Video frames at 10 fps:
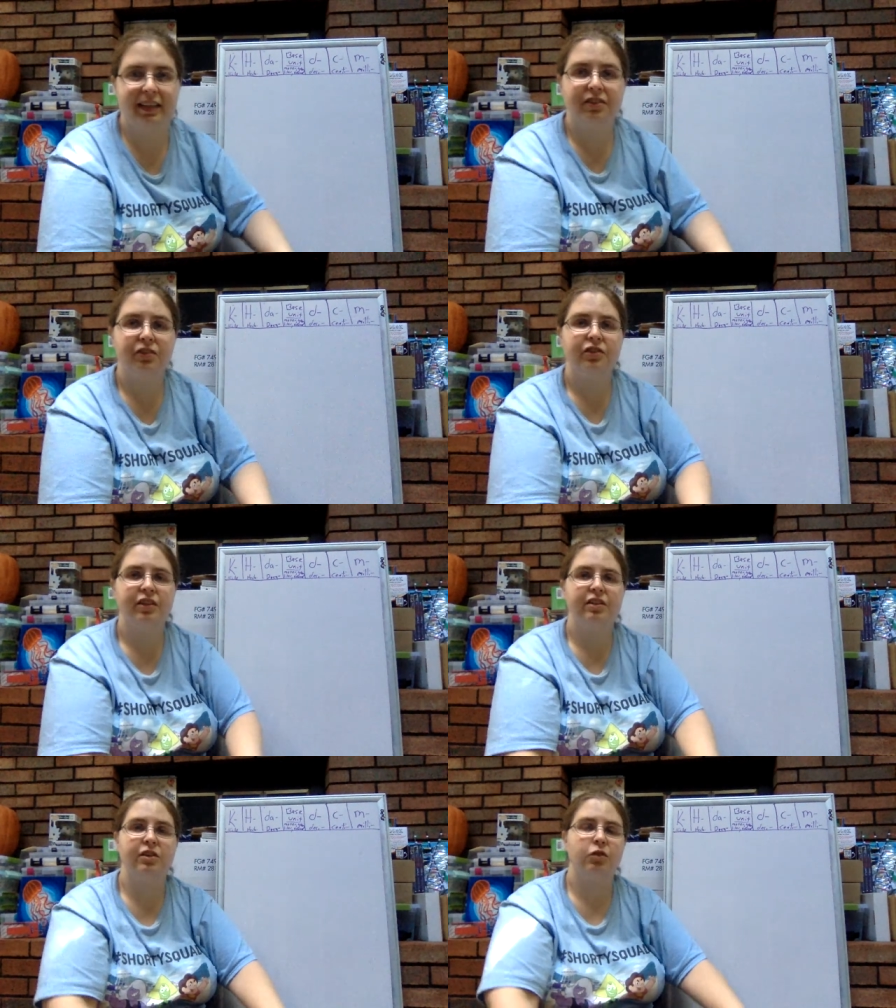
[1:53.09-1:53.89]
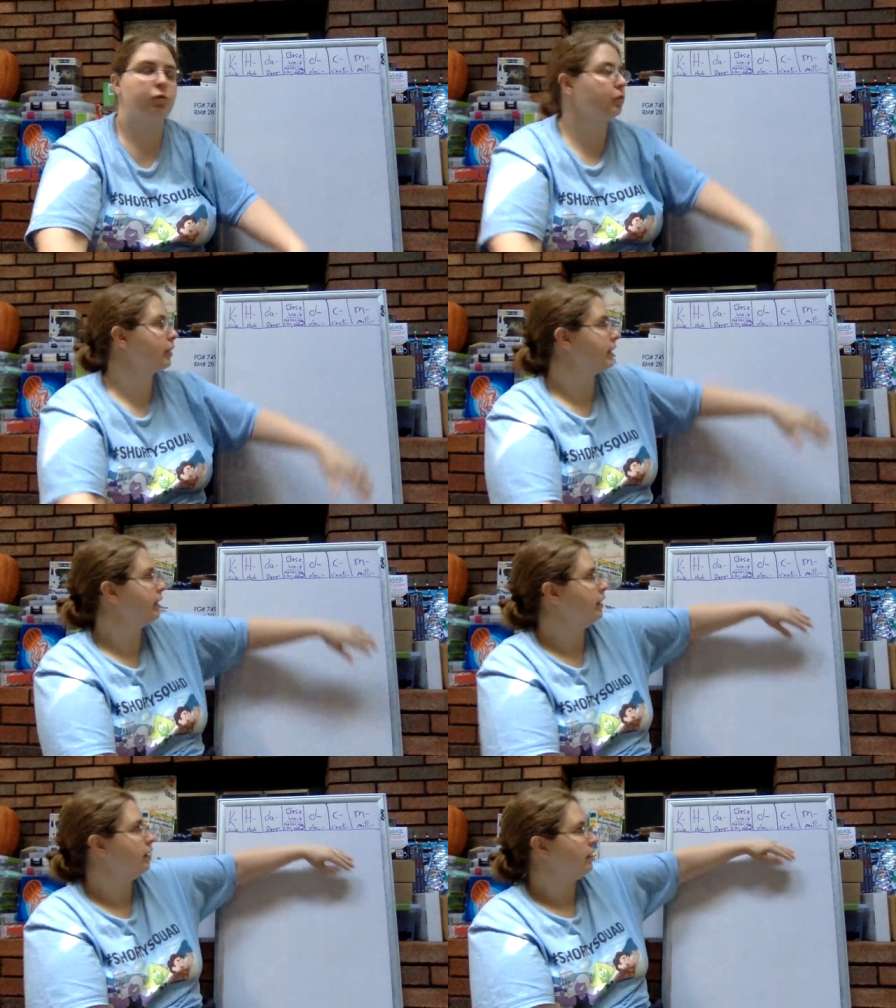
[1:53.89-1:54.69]
These are just the
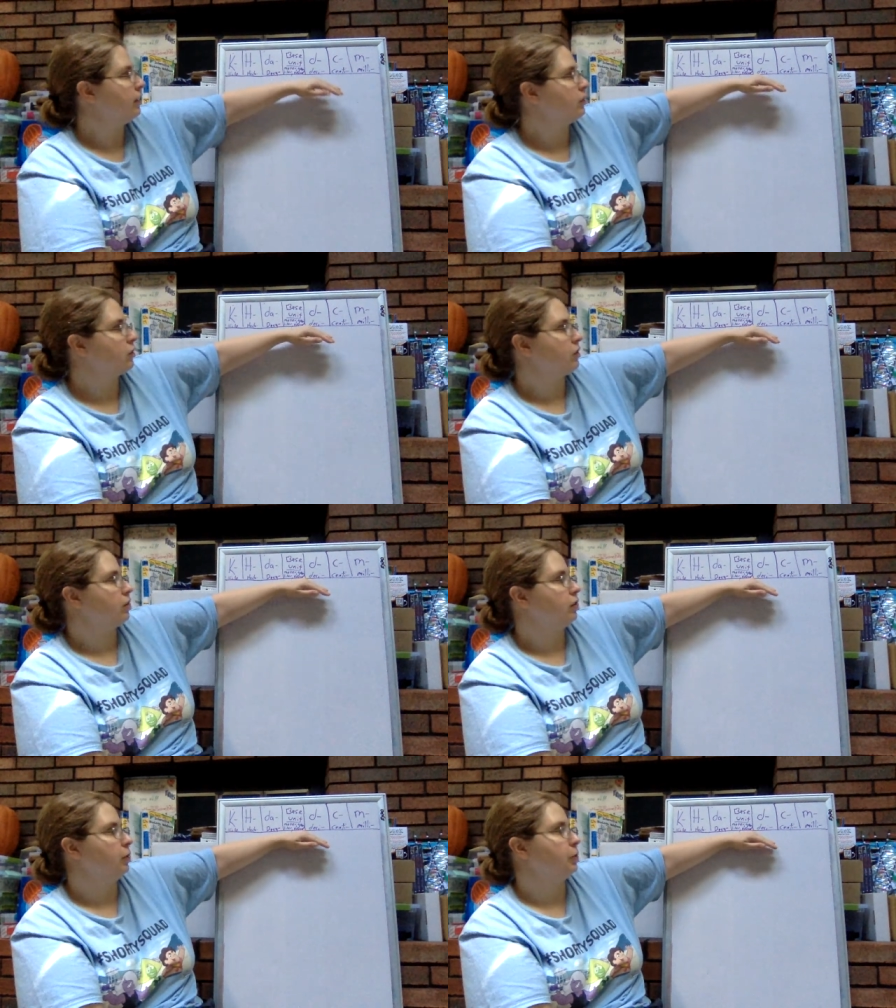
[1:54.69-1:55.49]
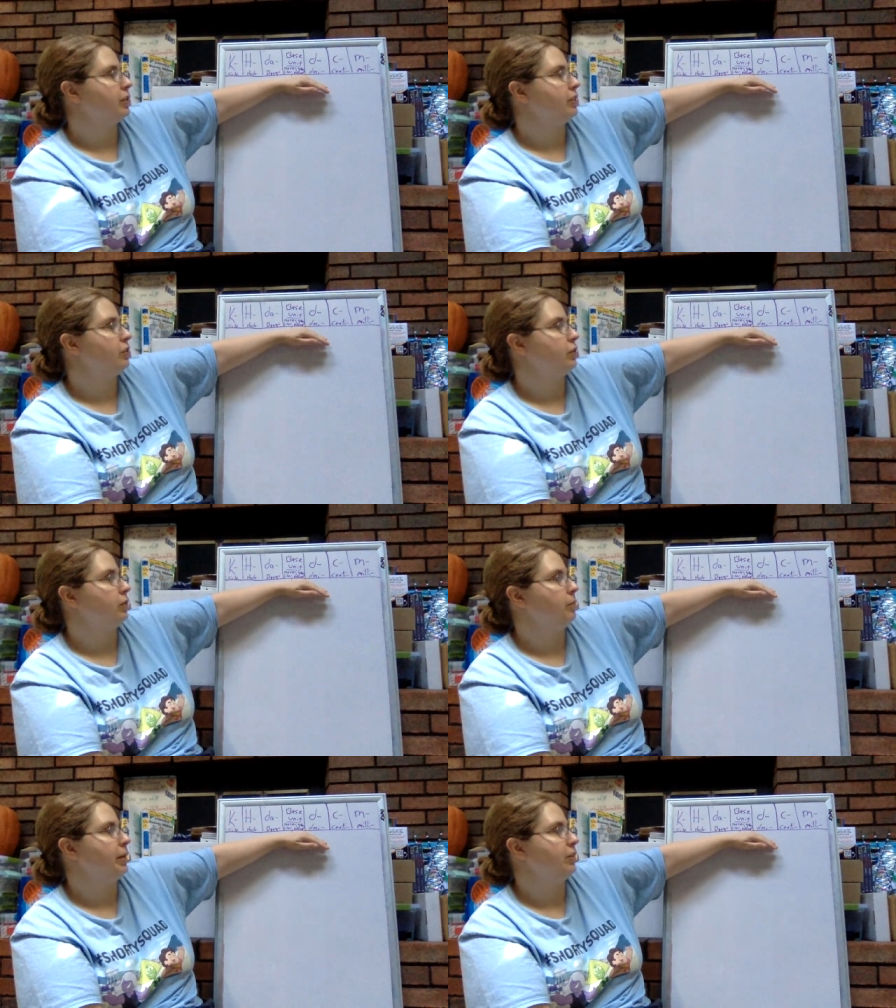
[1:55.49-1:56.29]
three closest to
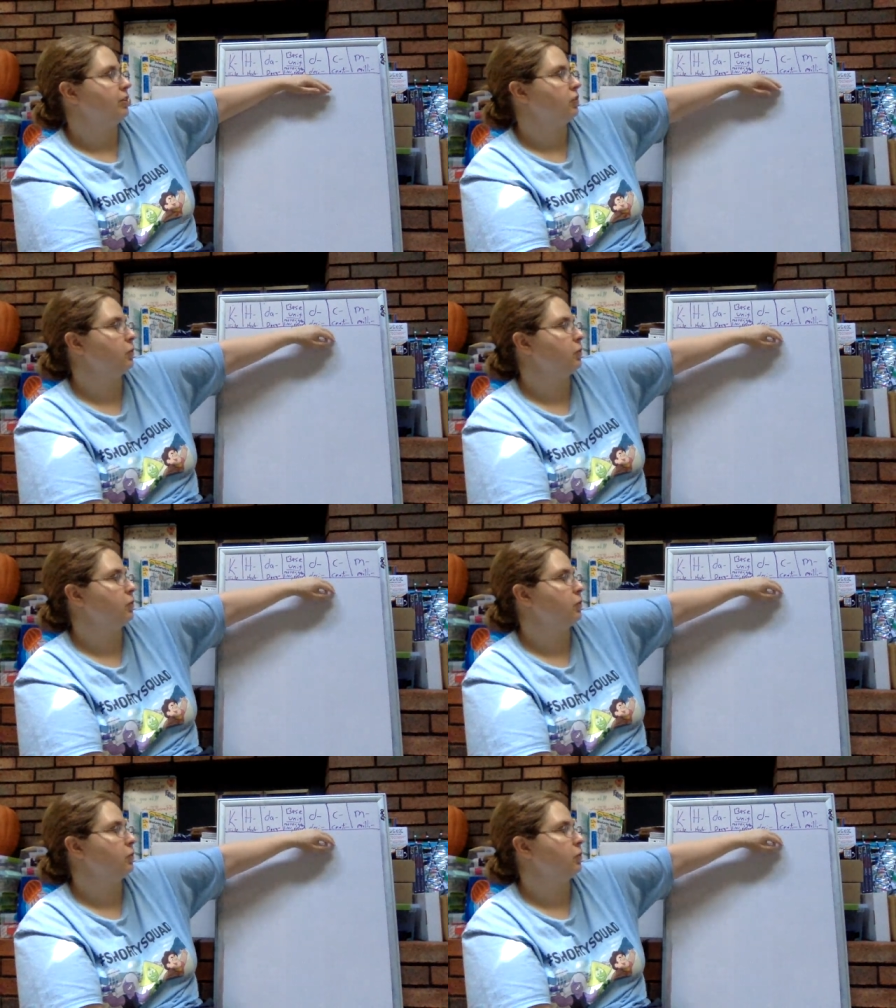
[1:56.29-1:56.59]
the base unit.